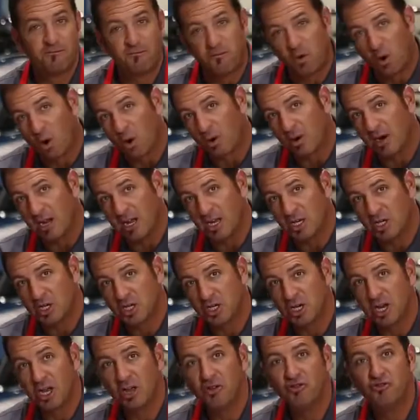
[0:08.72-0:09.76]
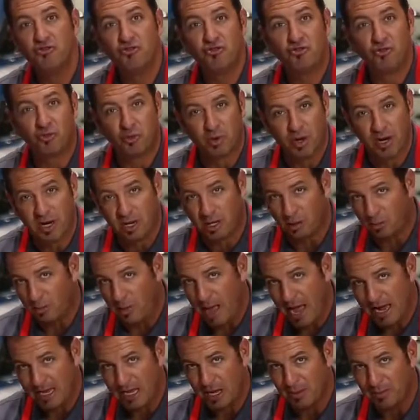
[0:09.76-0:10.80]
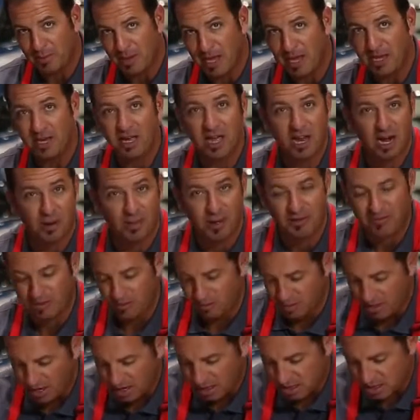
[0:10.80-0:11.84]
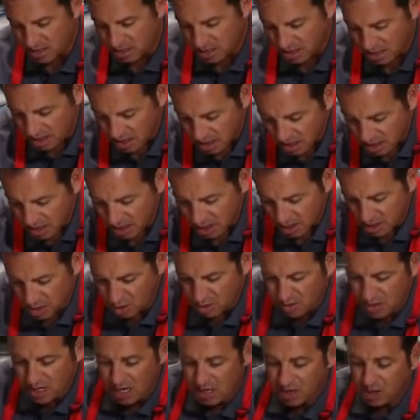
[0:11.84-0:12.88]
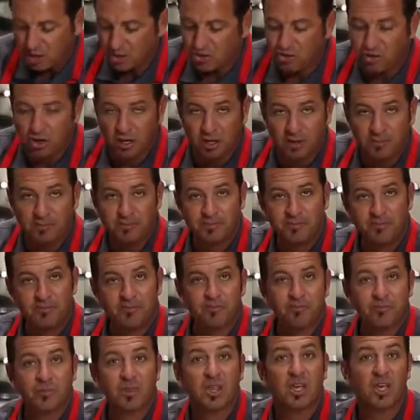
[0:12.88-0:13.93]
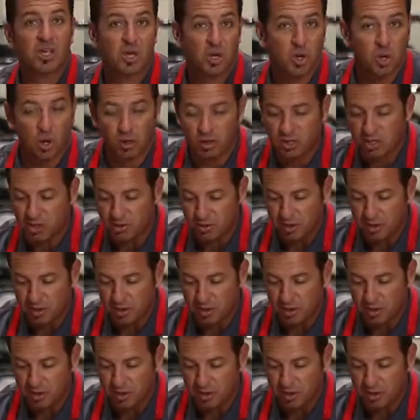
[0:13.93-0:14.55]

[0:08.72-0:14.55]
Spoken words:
4-inch drill backing plate and our buffing pads. So take your drill, cordless